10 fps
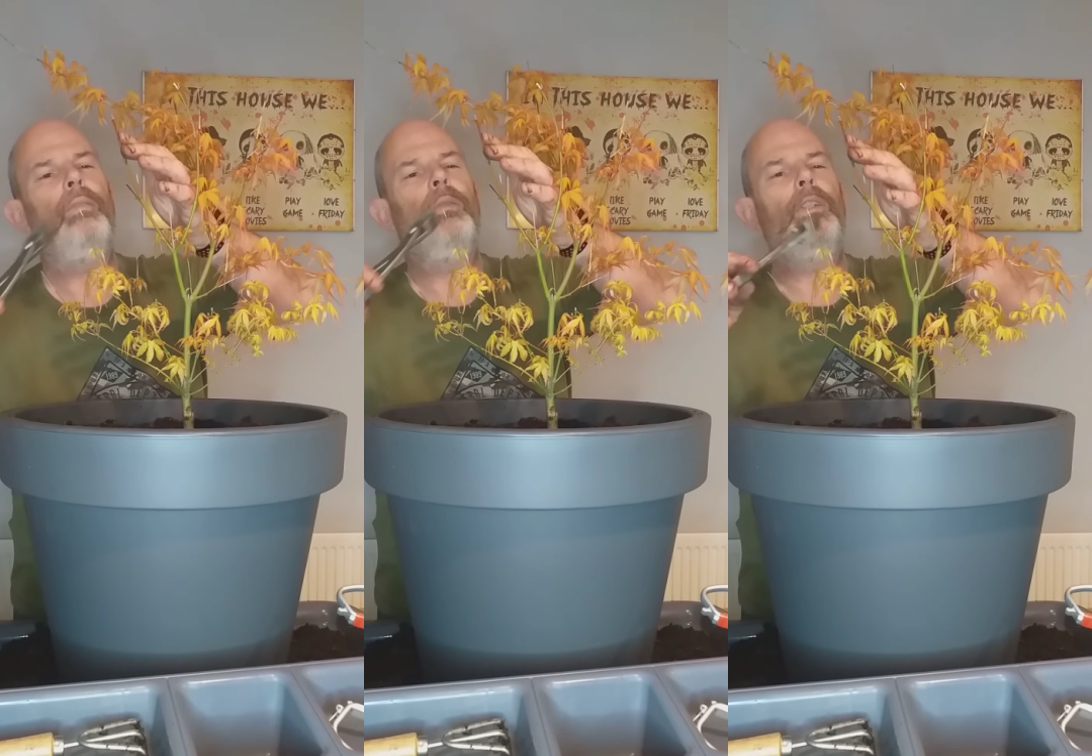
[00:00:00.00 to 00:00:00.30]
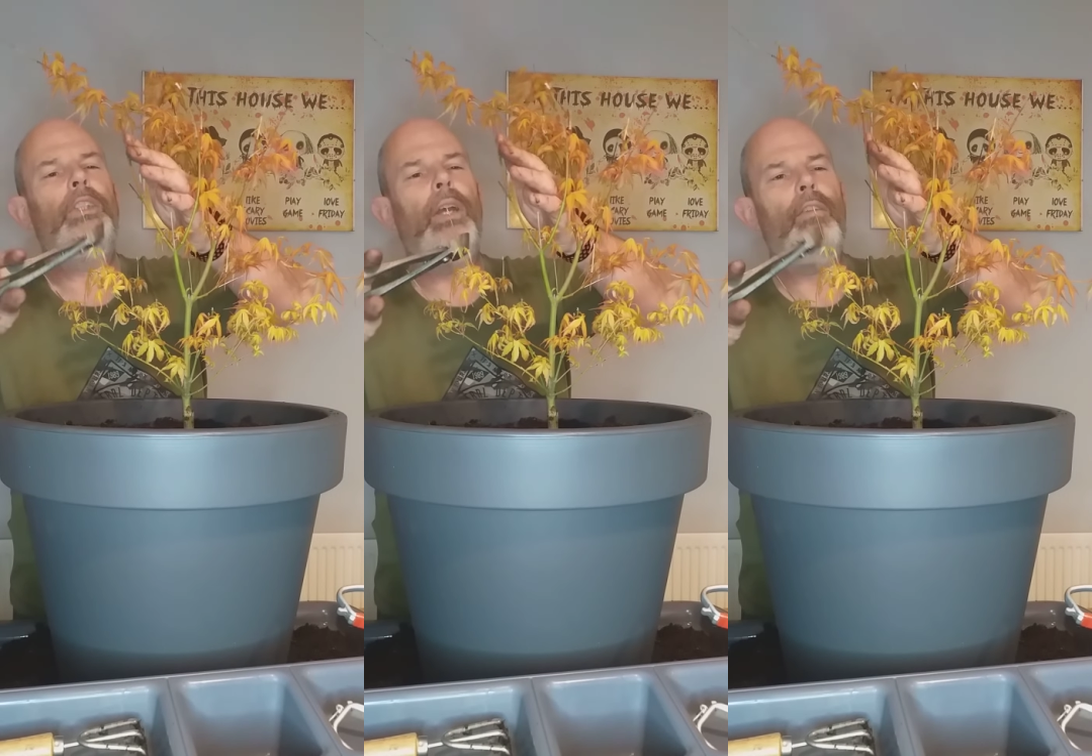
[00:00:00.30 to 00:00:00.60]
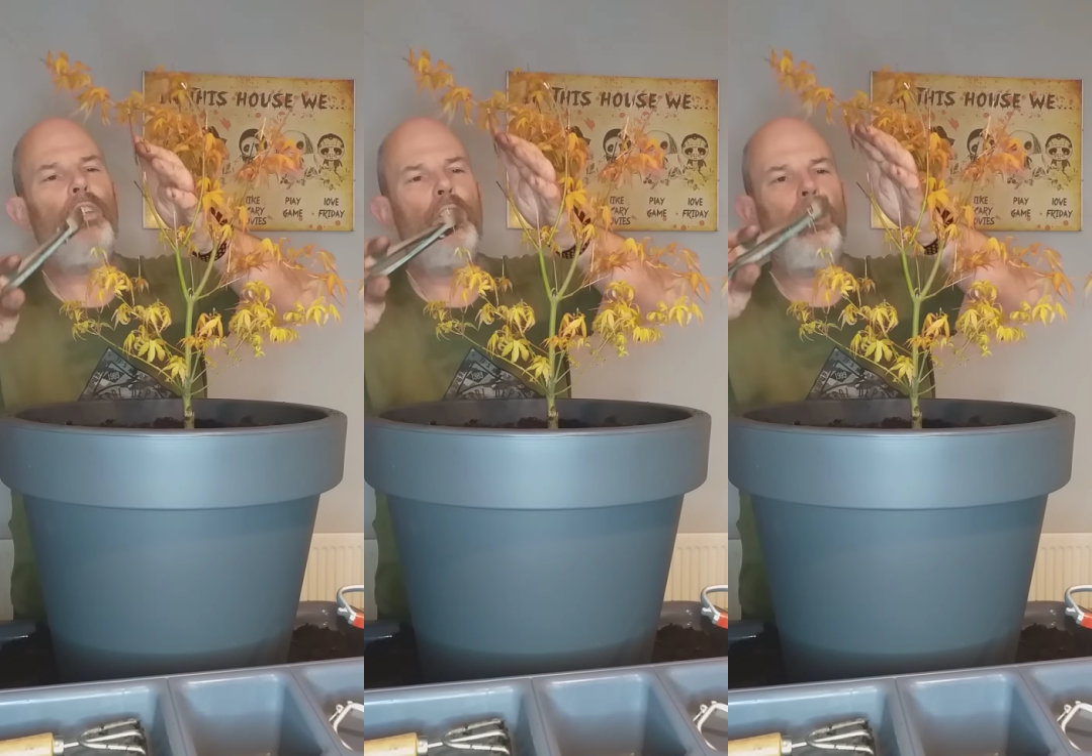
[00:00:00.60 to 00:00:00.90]
what you have
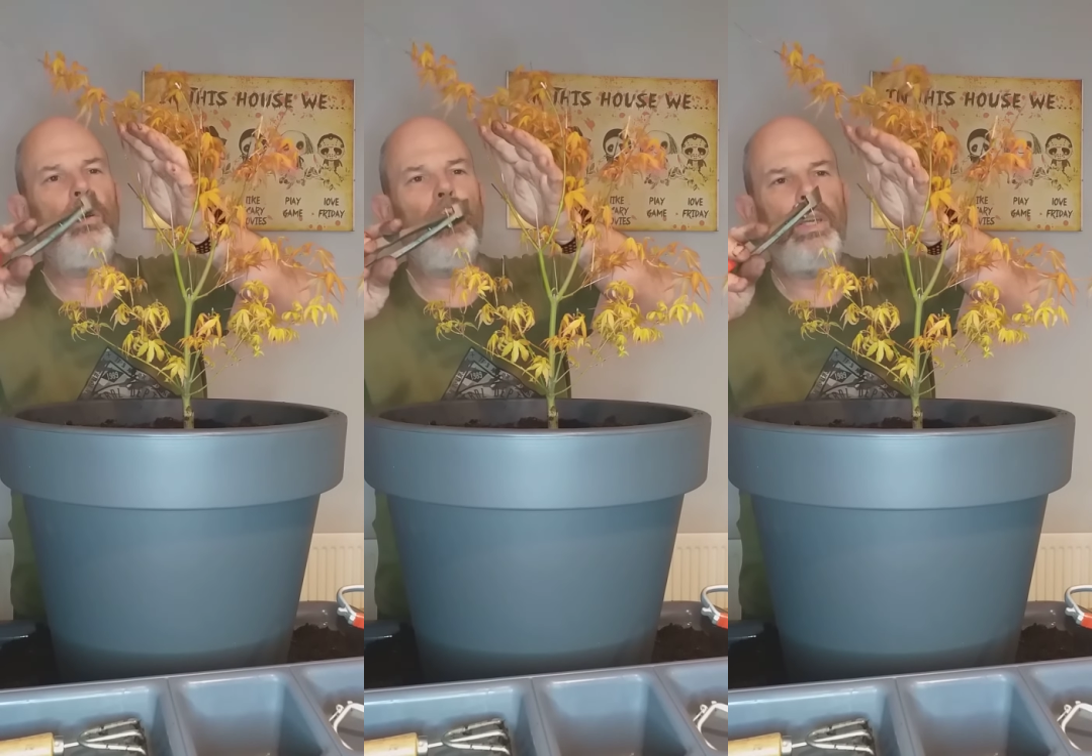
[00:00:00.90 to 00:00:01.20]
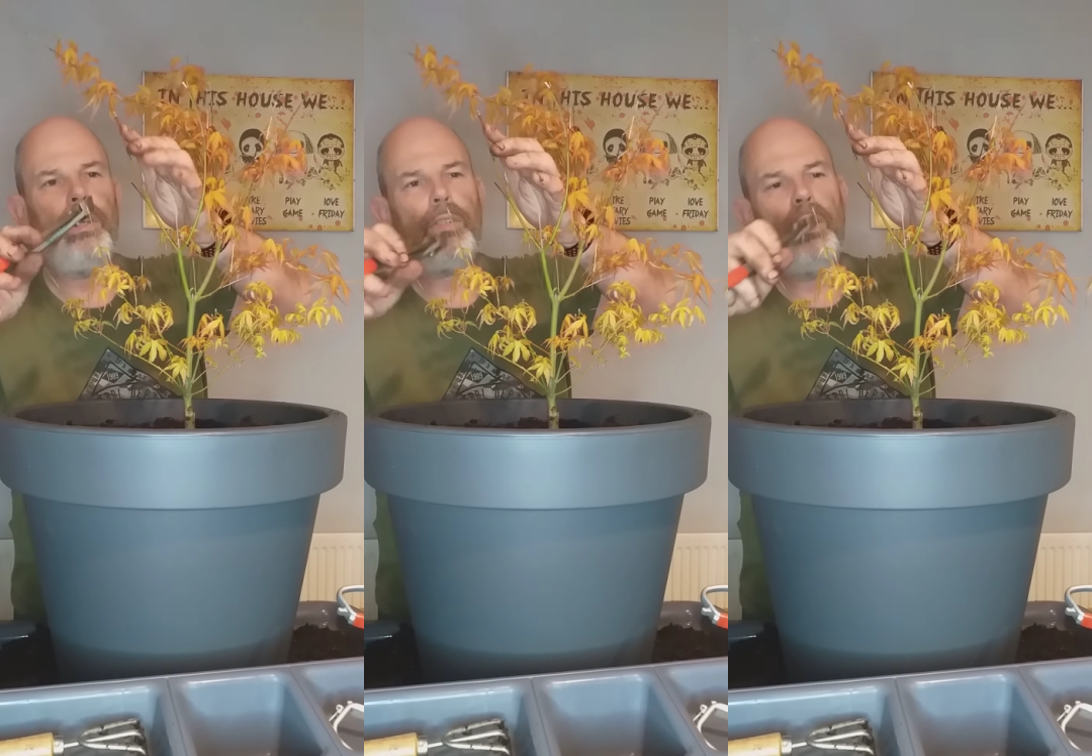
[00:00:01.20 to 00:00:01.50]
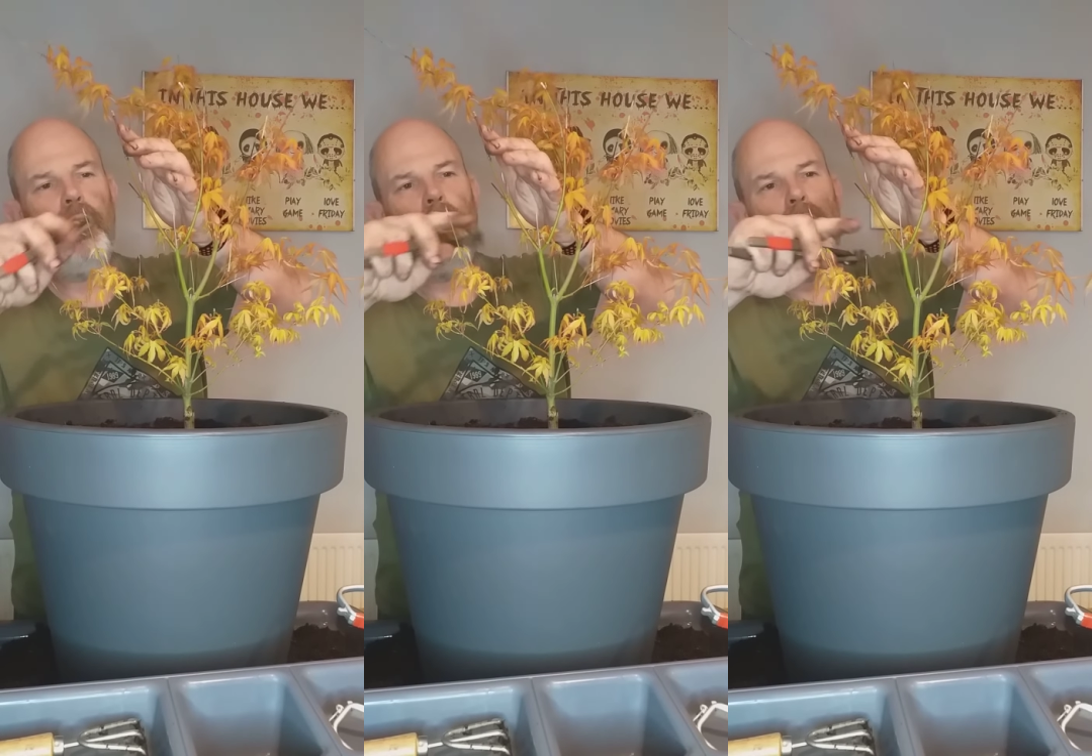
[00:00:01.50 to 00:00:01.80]
to do is
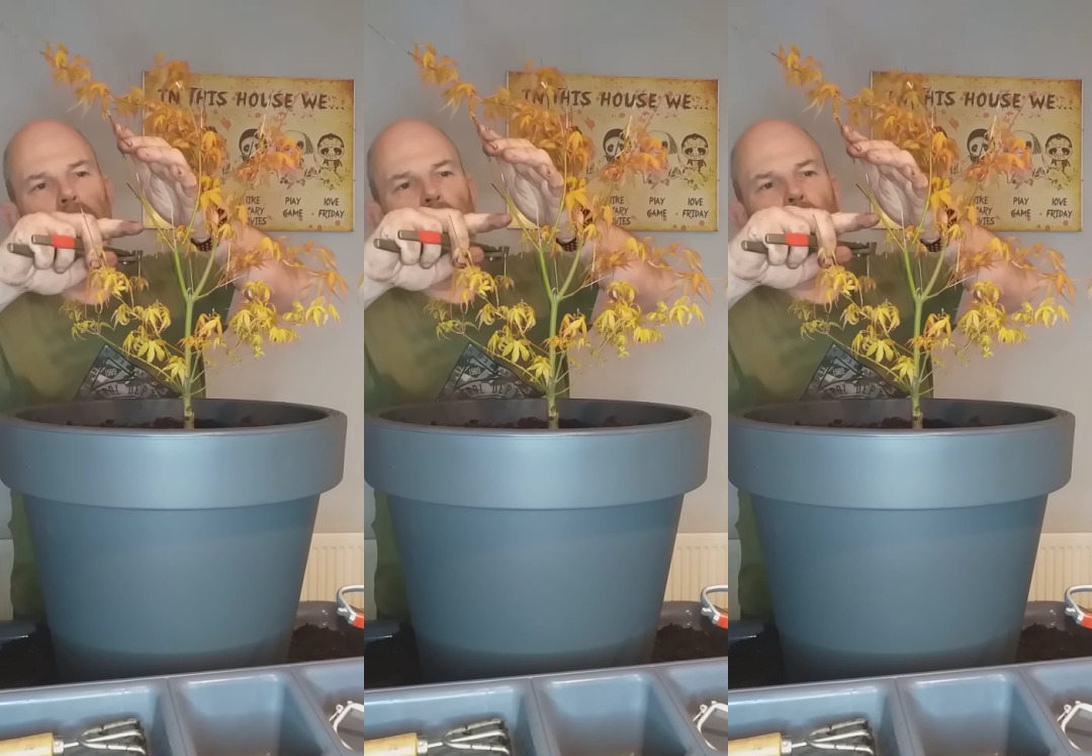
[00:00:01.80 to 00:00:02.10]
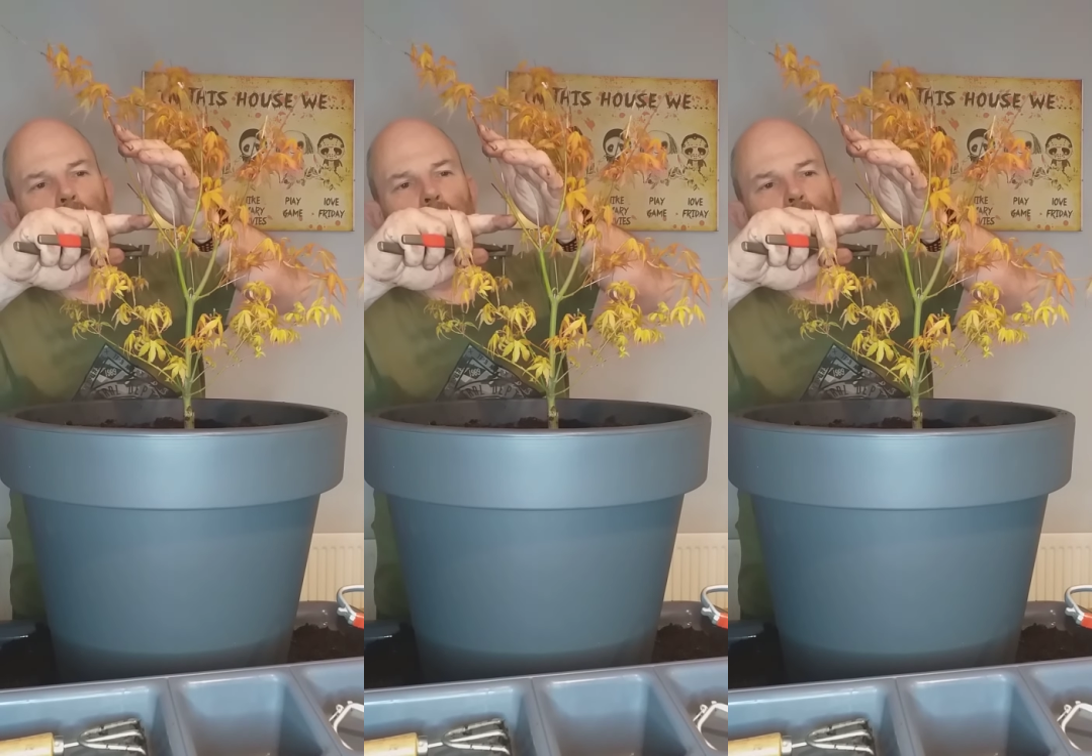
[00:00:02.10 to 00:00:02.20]
you